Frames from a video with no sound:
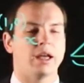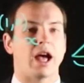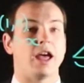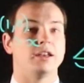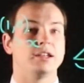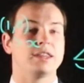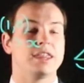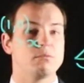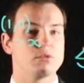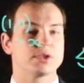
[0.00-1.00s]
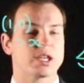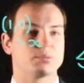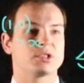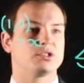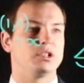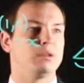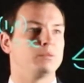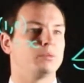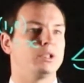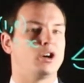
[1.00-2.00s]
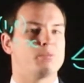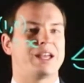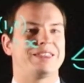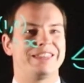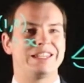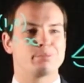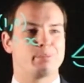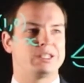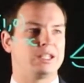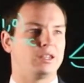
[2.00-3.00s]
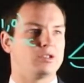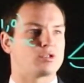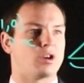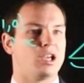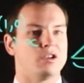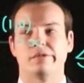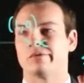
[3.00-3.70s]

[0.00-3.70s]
and then we'll substitute in what we know about this particular triangle,